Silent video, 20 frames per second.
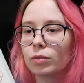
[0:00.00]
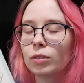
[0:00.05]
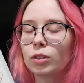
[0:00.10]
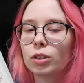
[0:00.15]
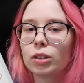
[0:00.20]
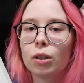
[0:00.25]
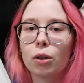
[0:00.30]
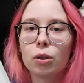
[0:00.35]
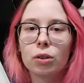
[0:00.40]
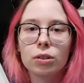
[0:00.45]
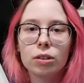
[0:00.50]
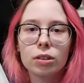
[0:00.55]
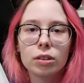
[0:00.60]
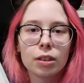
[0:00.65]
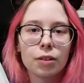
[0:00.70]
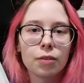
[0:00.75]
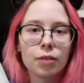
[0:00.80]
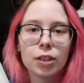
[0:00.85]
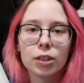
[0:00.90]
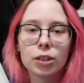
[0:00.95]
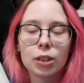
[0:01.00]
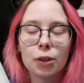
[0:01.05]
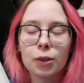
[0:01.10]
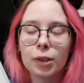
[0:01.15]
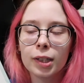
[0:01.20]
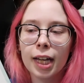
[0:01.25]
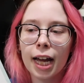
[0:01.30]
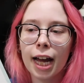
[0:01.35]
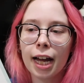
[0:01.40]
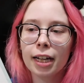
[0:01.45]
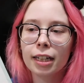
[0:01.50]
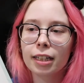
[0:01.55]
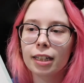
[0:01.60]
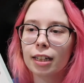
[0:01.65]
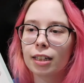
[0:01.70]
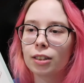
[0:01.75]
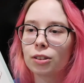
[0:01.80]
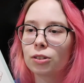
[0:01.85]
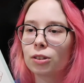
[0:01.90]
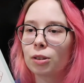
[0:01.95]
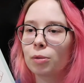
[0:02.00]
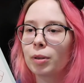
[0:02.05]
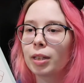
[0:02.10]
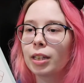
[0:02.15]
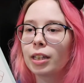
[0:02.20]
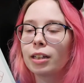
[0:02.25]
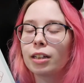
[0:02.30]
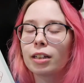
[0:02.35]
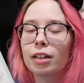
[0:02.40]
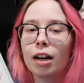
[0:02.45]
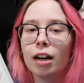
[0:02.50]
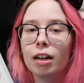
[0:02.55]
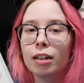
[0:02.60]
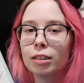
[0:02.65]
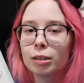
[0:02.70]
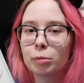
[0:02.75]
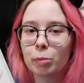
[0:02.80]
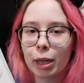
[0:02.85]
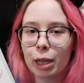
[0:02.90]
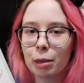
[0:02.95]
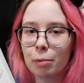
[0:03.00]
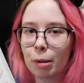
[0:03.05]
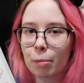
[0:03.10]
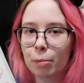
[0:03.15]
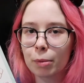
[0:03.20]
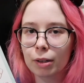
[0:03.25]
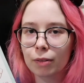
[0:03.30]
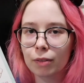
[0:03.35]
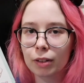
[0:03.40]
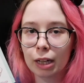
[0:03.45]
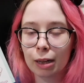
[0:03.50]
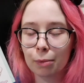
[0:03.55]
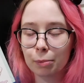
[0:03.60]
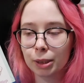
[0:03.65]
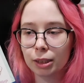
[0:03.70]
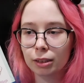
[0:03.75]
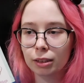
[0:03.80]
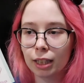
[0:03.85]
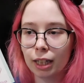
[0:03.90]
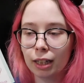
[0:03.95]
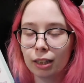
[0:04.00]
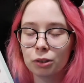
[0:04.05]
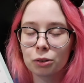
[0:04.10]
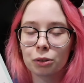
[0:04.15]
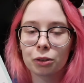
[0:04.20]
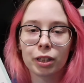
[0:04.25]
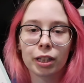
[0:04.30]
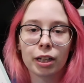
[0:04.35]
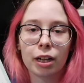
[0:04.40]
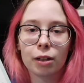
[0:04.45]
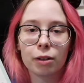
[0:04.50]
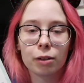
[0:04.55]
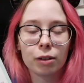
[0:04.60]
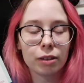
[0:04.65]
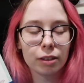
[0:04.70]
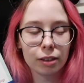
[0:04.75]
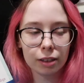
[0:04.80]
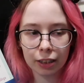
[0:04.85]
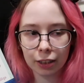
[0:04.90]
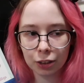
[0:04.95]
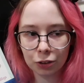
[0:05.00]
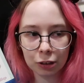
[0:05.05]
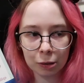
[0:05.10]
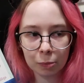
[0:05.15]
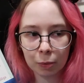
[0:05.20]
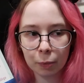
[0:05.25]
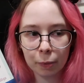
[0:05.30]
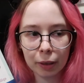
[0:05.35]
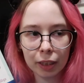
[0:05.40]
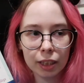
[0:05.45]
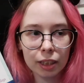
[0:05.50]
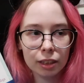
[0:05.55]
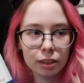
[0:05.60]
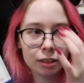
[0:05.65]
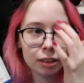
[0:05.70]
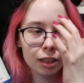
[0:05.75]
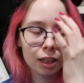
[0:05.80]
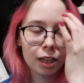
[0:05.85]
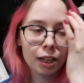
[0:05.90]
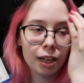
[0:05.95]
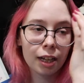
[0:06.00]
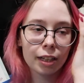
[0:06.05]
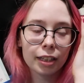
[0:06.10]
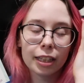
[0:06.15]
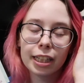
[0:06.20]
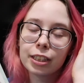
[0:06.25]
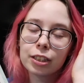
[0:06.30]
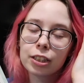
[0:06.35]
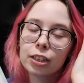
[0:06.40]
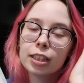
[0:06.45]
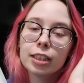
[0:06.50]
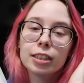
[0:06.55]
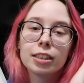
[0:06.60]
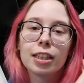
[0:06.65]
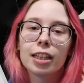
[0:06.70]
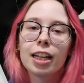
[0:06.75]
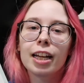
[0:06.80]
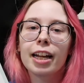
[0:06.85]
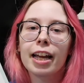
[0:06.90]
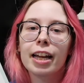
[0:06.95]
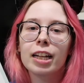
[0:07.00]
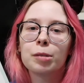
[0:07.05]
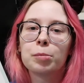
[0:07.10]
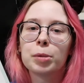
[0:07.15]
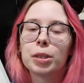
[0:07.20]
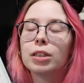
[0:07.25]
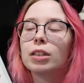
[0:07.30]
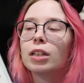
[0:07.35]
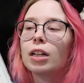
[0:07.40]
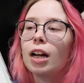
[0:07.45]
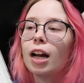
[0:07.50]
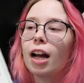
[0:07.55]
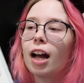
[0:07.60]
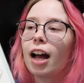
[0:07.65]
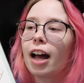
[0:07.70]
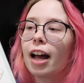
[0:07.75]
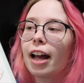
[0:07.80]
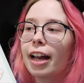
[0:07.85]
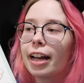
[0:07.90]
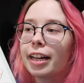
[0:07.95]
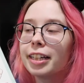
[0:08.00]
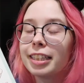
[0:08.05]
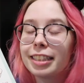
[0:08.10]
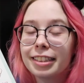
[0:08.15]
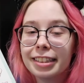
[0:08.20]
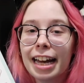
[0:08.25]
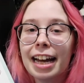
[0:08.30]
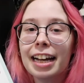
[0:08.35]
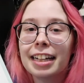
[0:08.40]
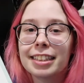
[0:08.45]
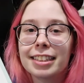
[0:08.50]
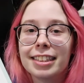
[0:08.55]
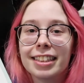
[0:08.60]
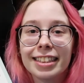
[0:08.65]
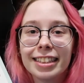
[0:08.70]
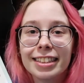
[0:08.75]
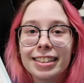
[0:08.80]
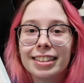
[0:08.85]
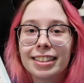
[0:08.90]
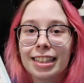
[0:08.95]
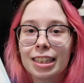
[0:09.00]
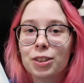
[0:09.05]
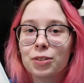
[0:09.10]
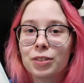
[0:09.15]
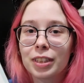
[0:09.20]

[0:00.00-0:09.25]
souls of the zodiac, and so when they are hugged by a member of the opposite sex or they are extremely weakened, they turn into that animal. And yes, this is as